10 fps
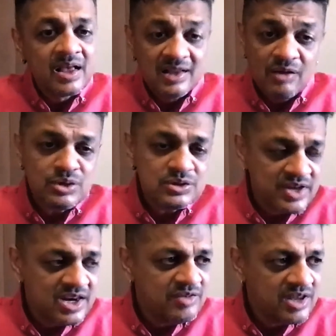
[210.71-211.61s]
It was
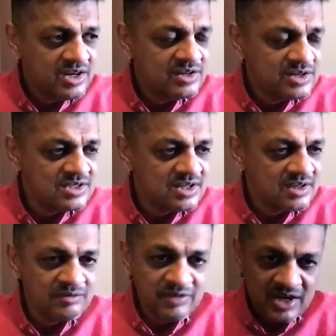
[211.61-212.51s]
very, very interesting.
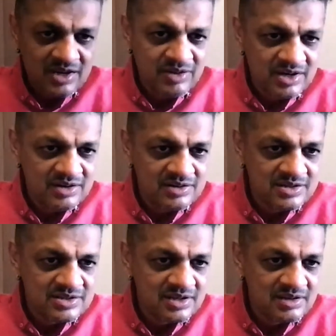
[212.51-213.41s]
Very, very
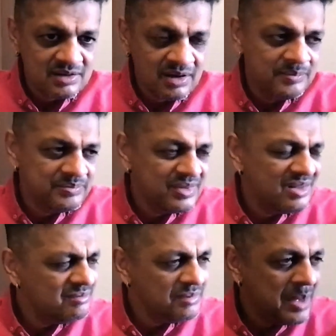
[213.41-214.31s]
interesting.
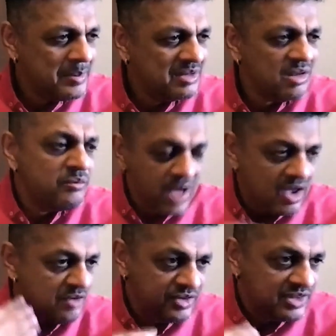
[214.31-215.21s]
I mean,
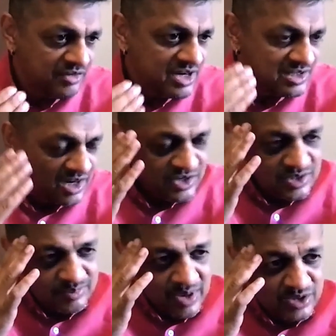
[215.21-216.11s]
with every study
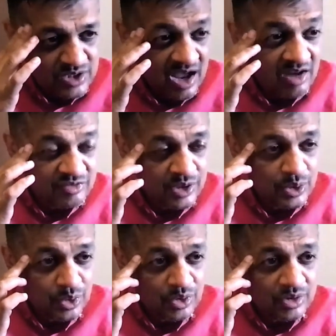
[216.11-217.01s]
trip, actually, after
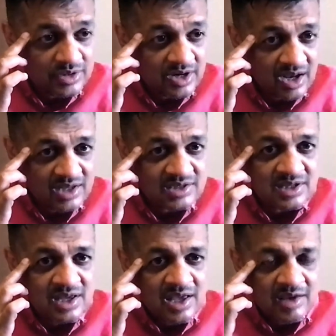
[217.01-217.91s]
your class,
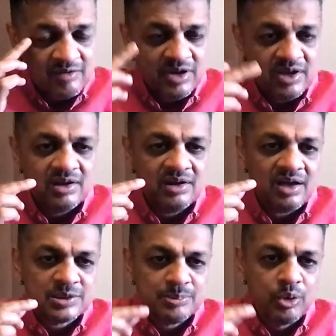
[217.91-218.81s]
we
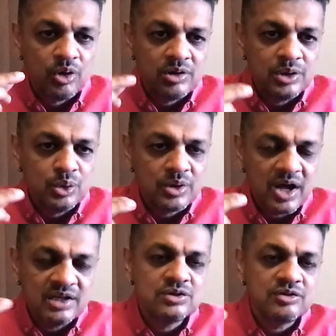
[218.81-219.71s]
explored new
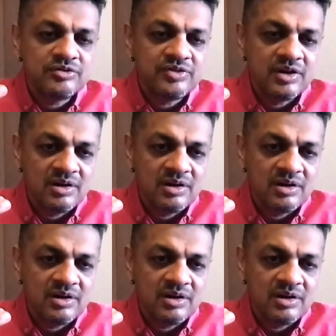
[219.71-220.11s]
kinds of